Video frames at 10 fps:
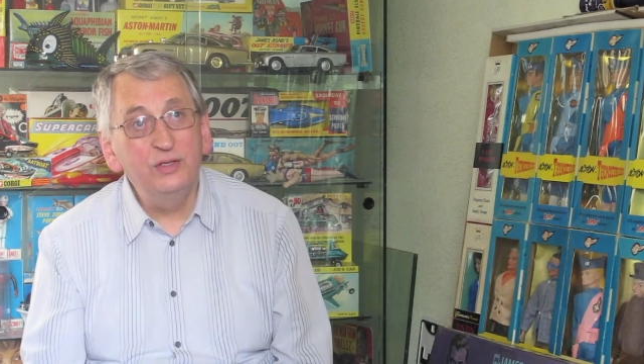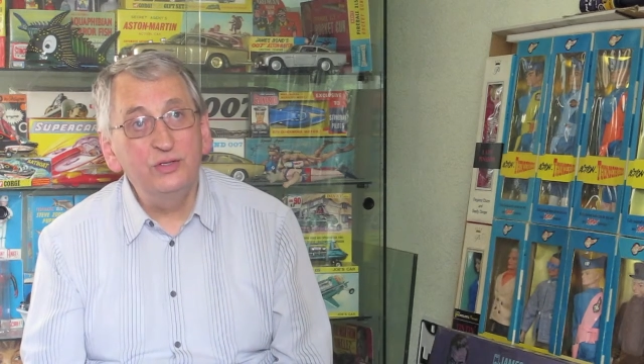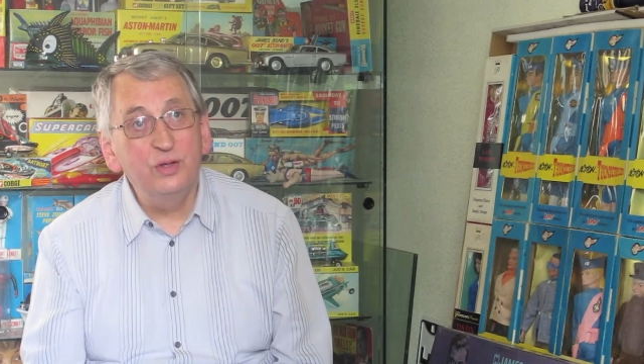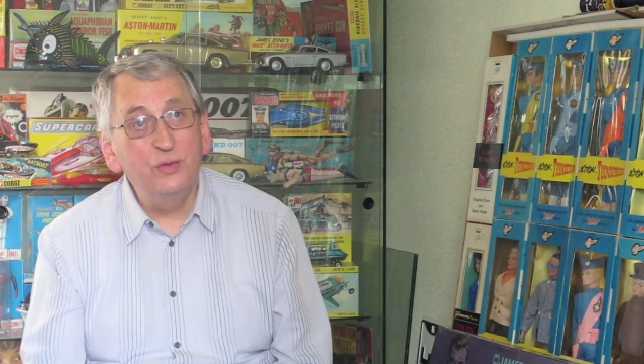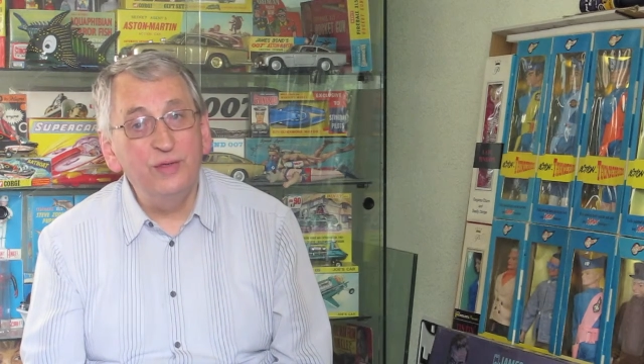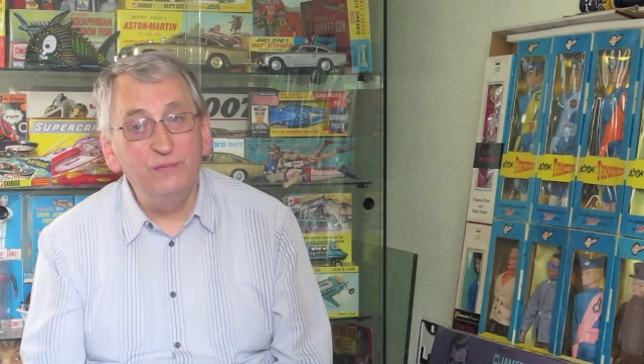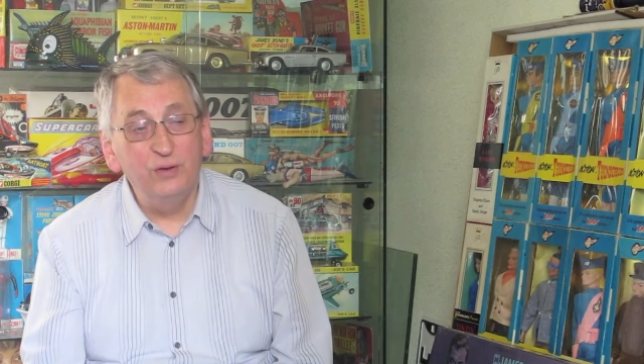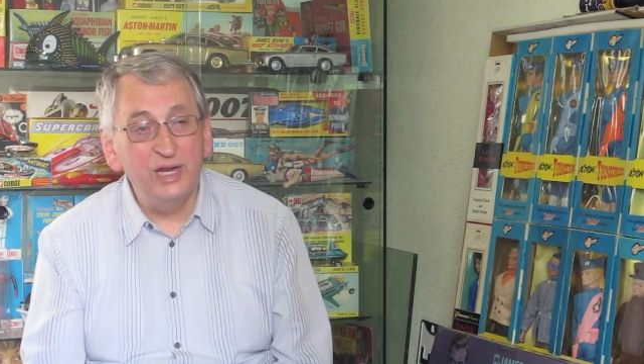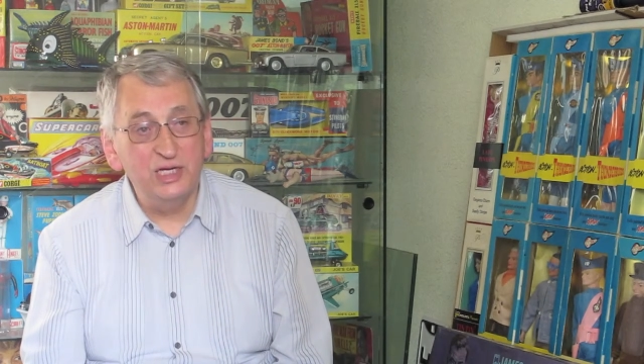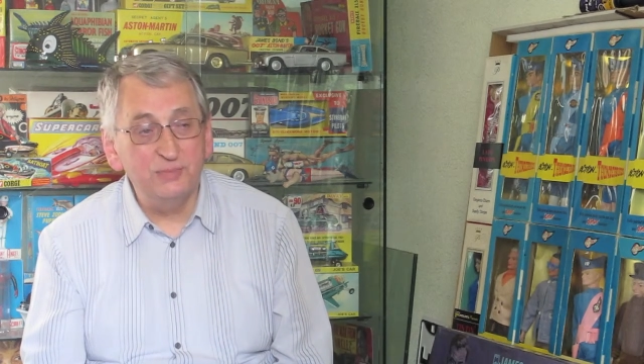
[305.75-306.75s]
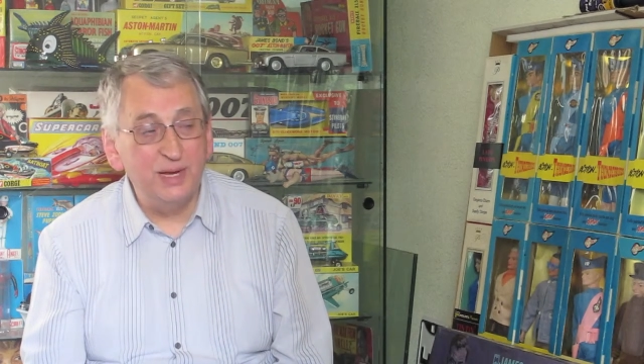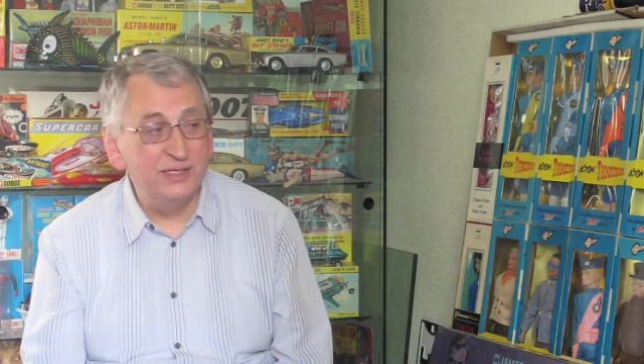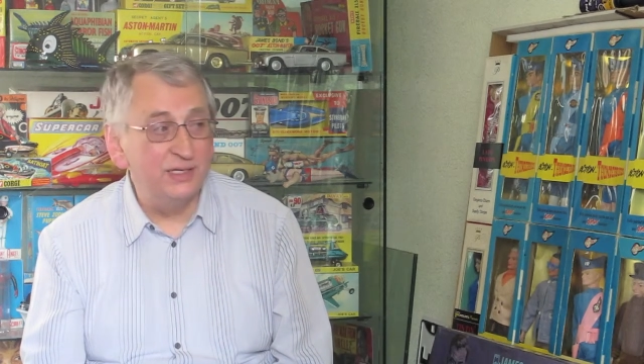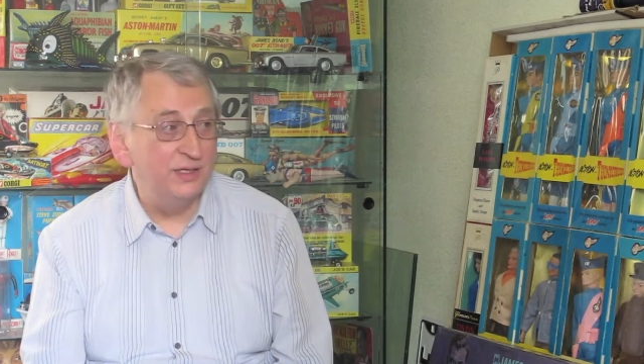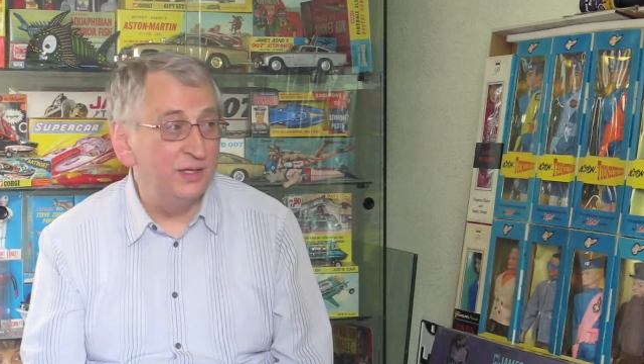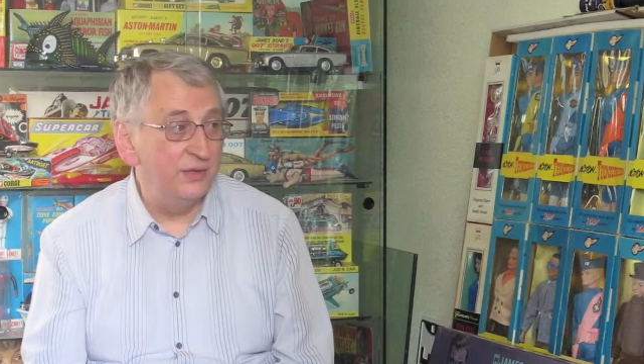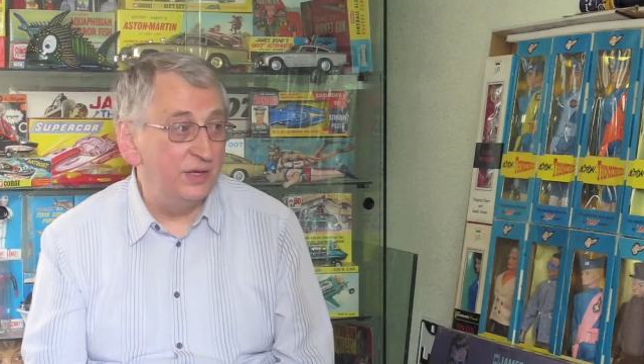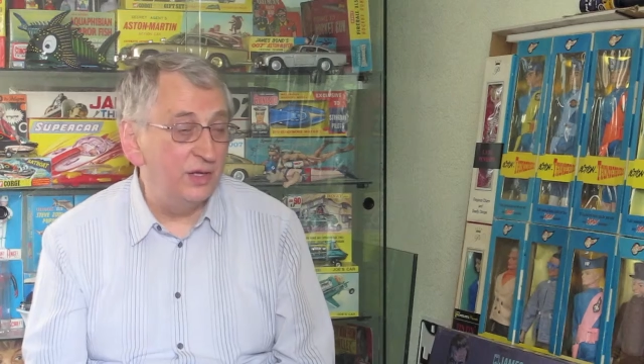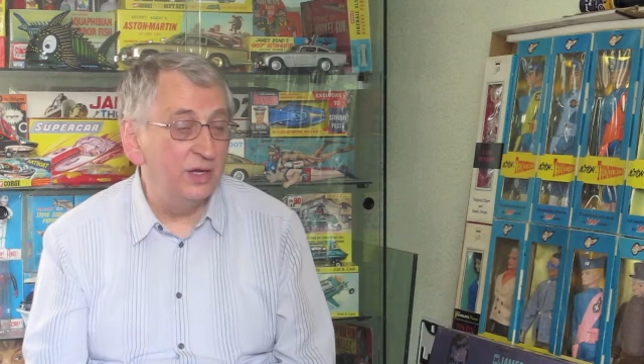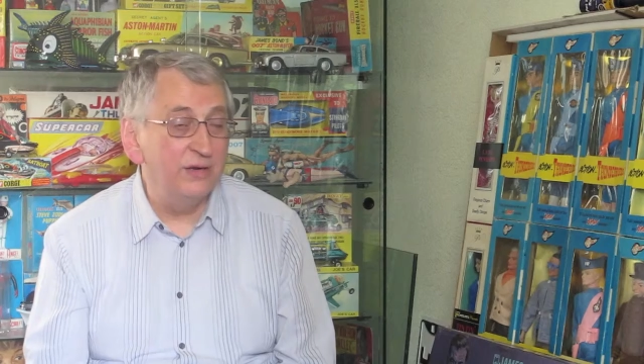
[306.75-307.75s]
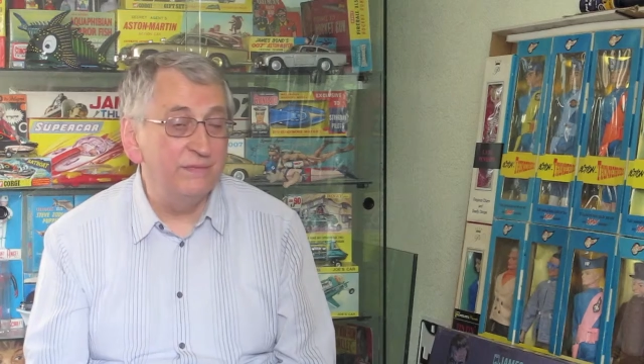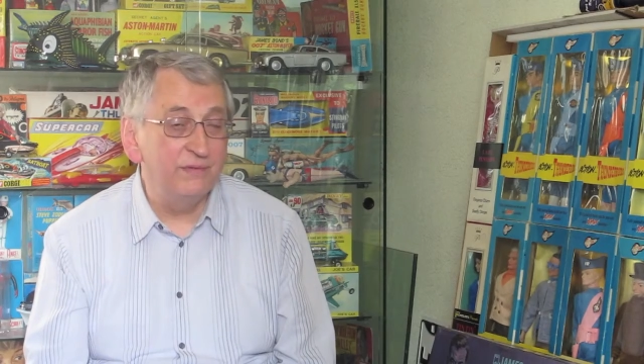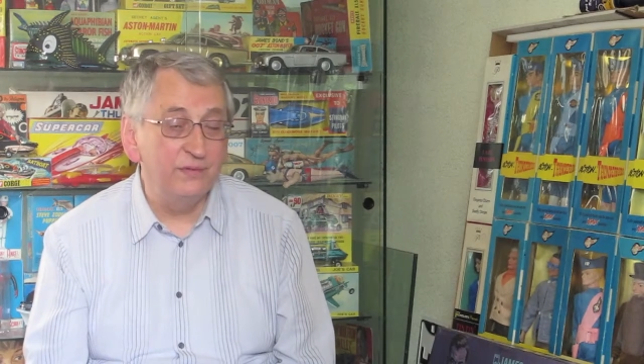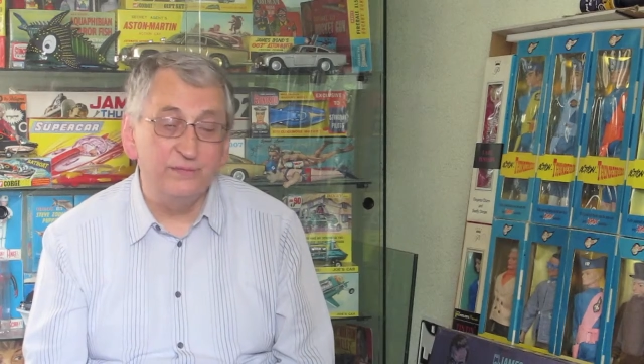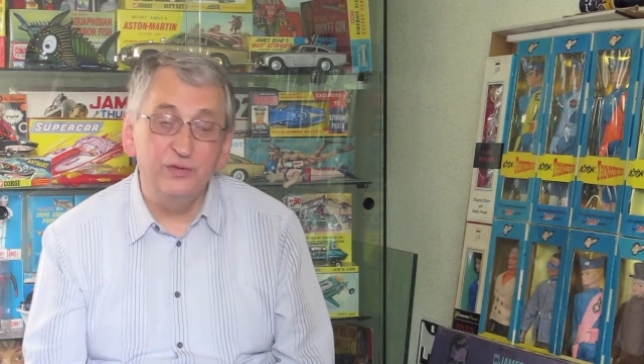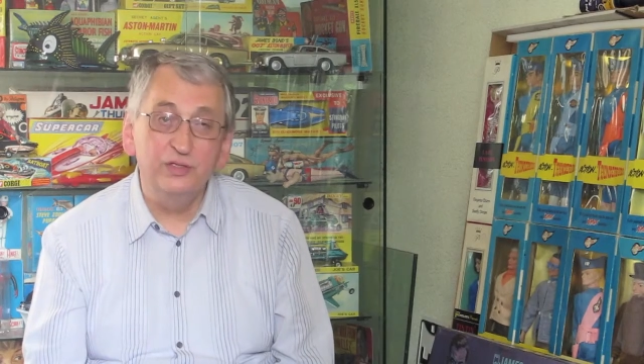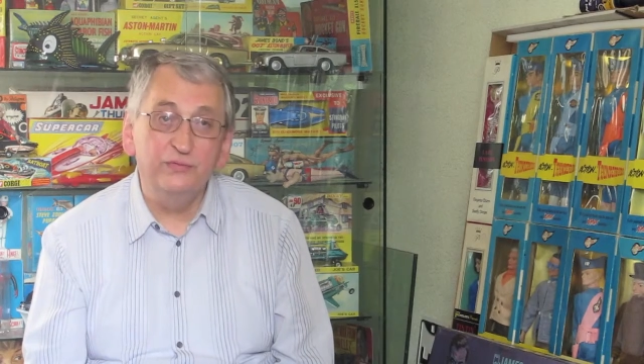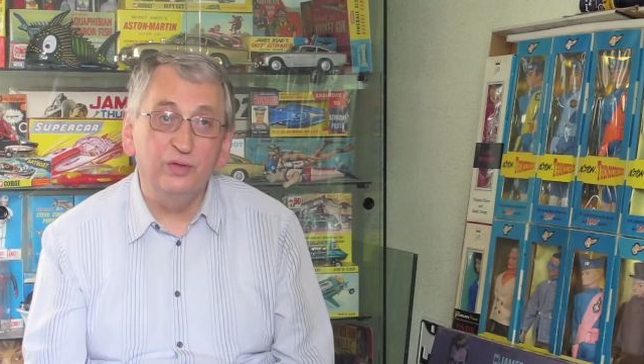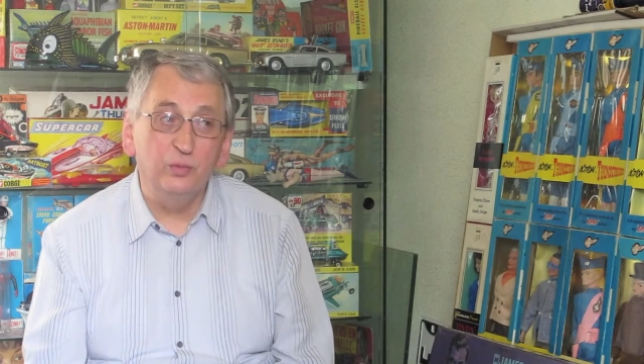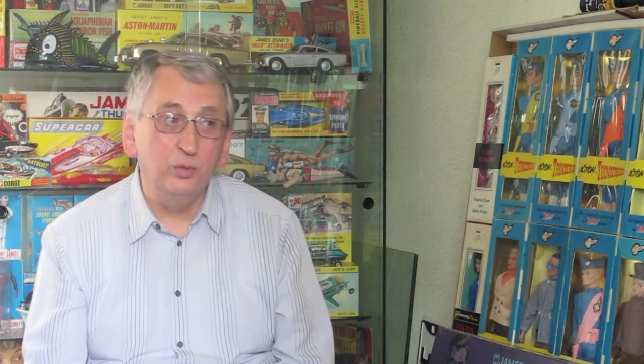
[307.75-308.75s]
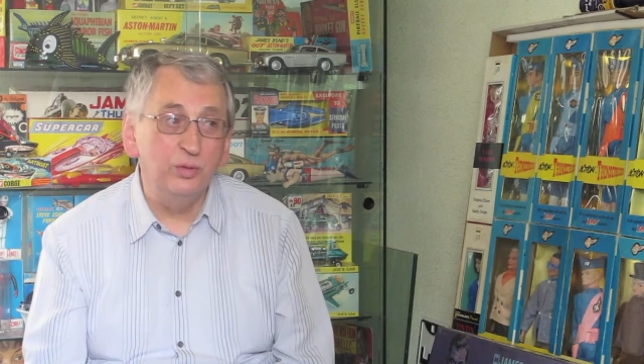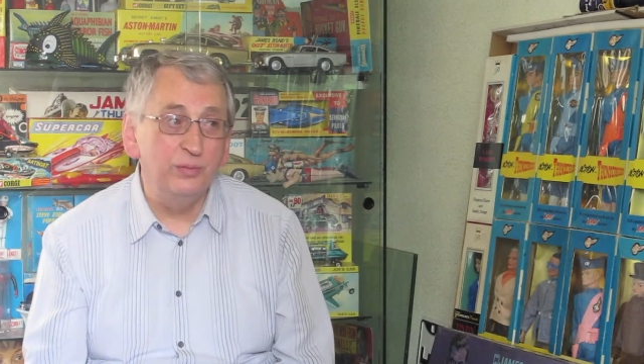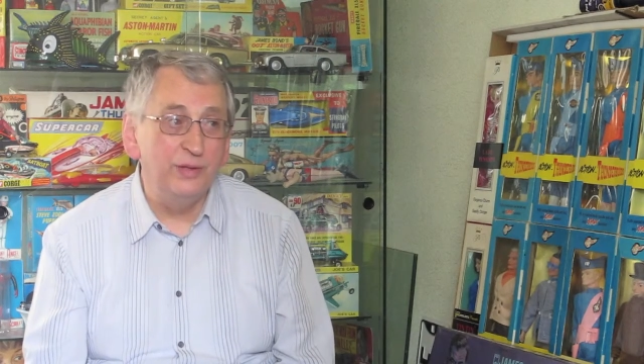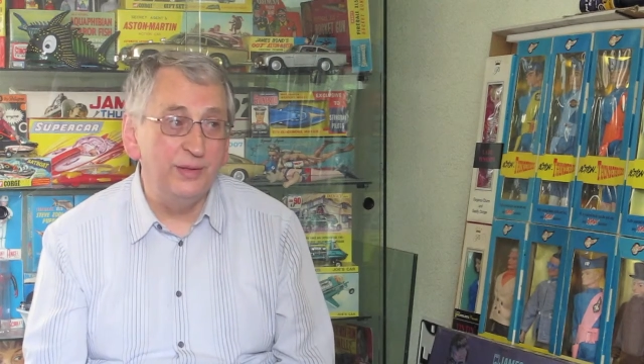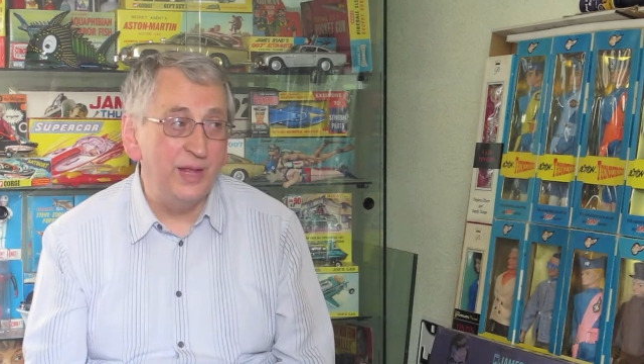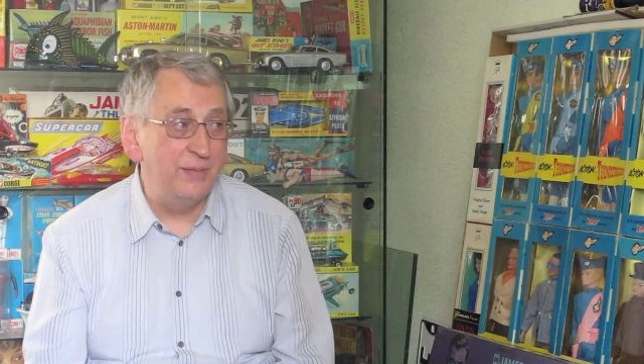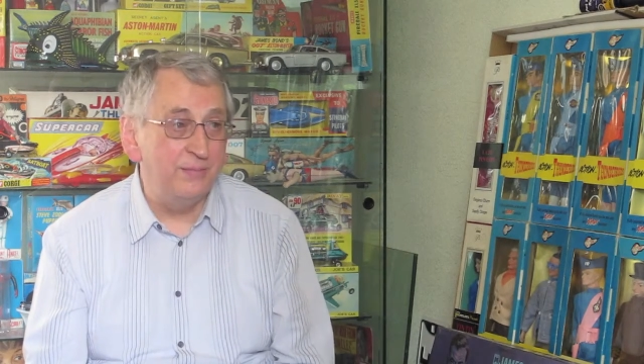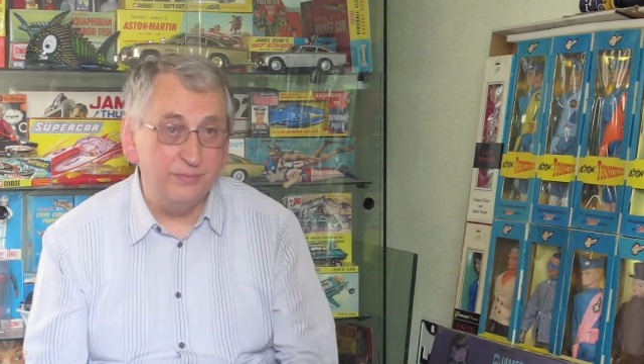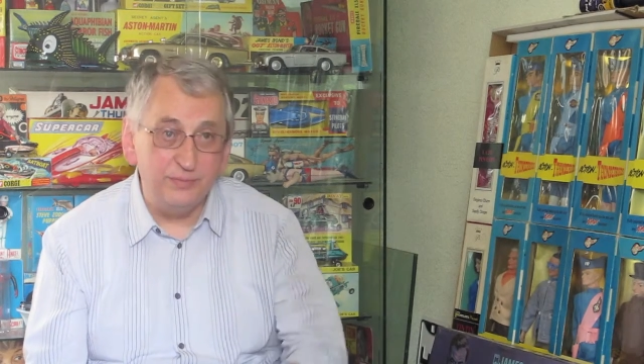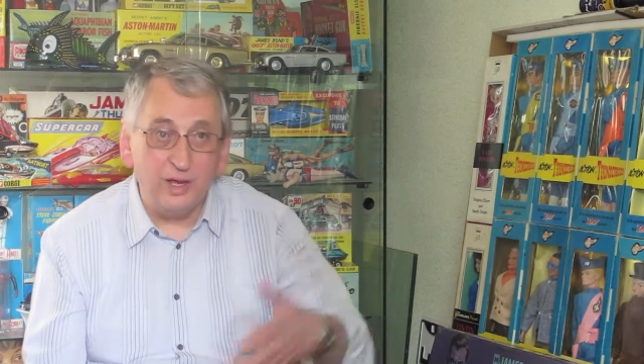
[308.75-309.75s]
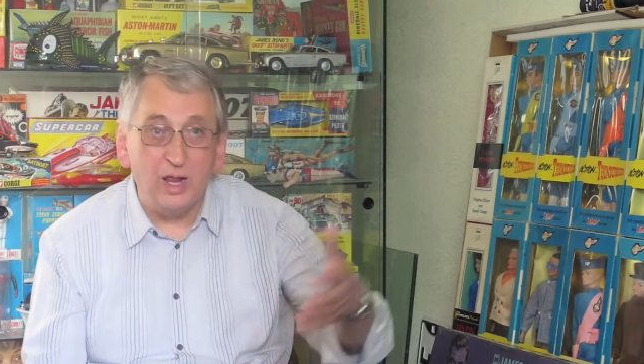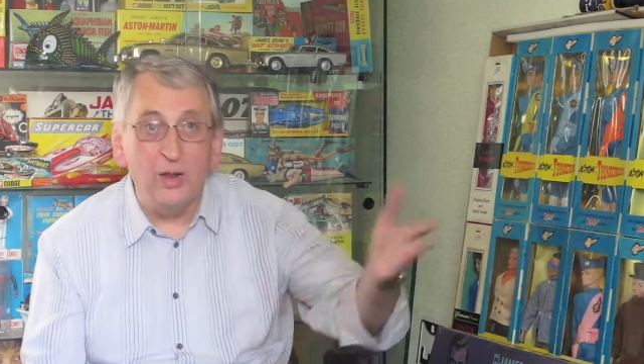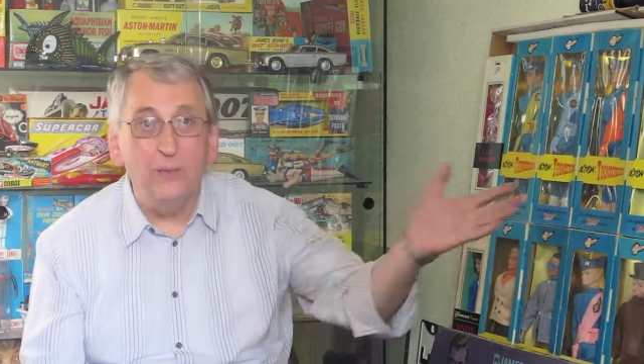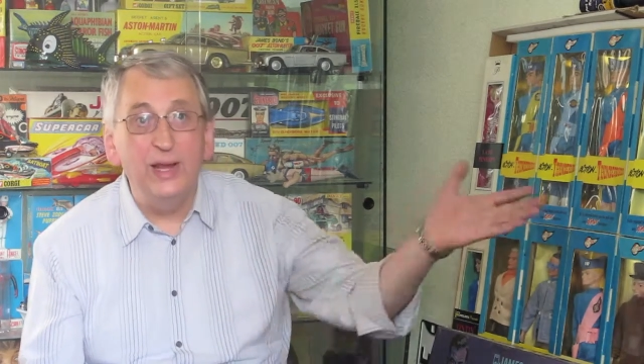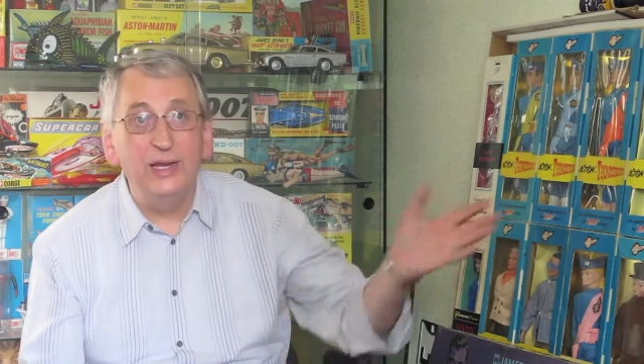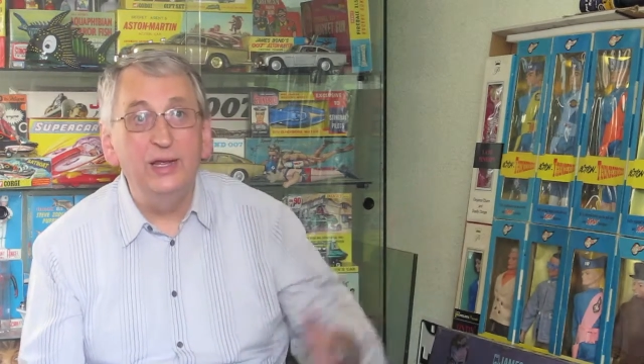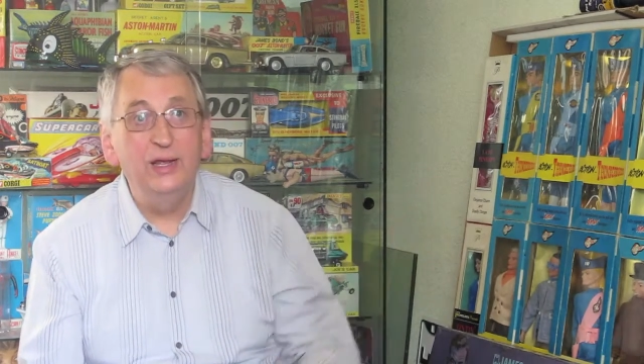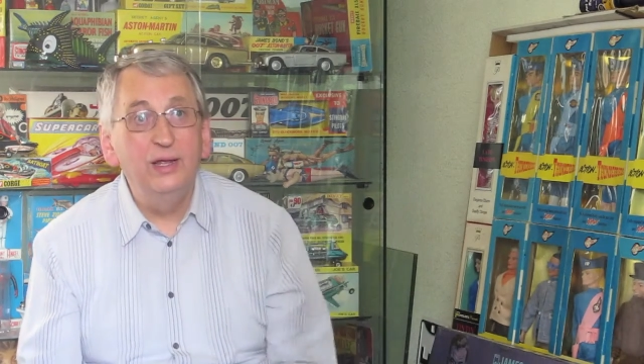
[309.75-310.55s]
So they fully expected that the first film would then die away.